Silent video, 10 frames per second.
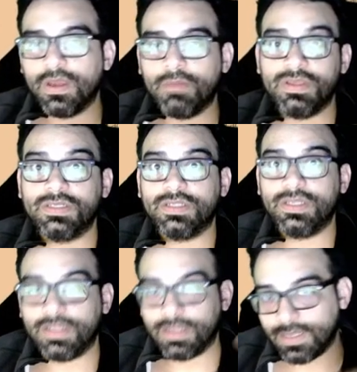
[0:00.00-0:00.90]
basically
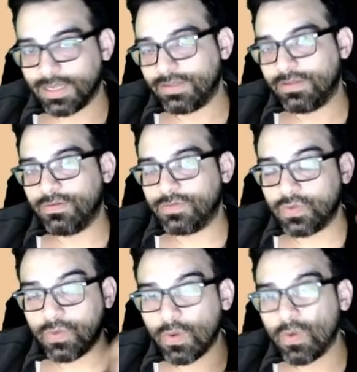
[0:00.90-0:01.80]
got to
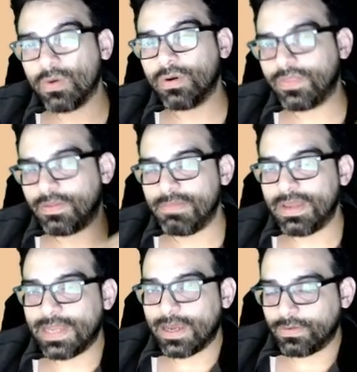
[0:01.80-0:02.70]
lure the men
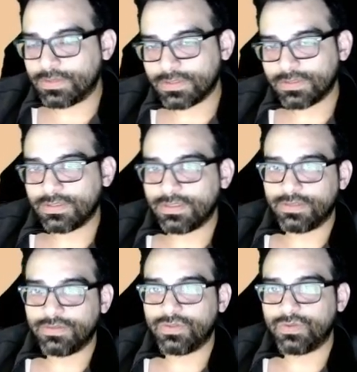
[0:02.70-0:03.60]
out
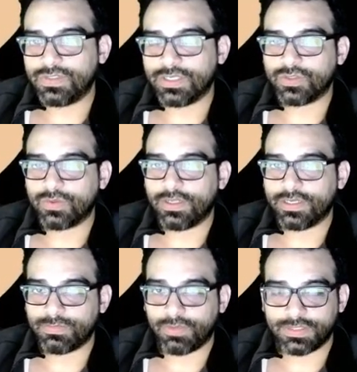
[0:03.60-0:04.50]
into sexual
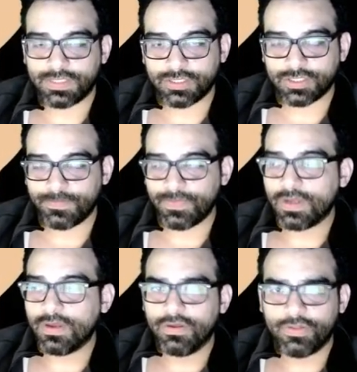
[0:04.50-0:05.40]
exploitation
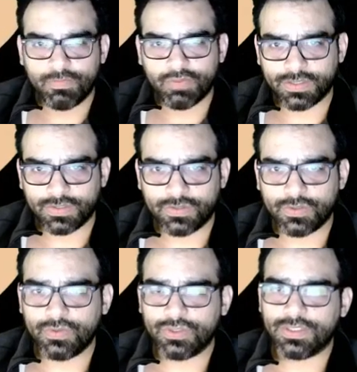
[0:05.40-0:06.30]
through
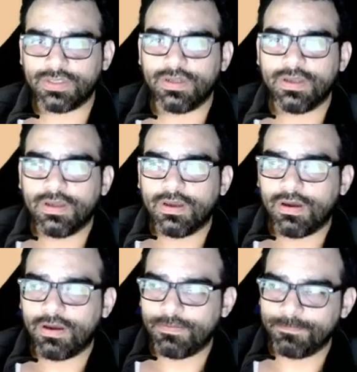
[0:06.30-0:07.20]
prostitution,
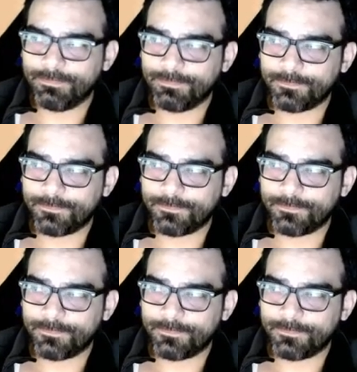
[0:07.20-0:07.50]
and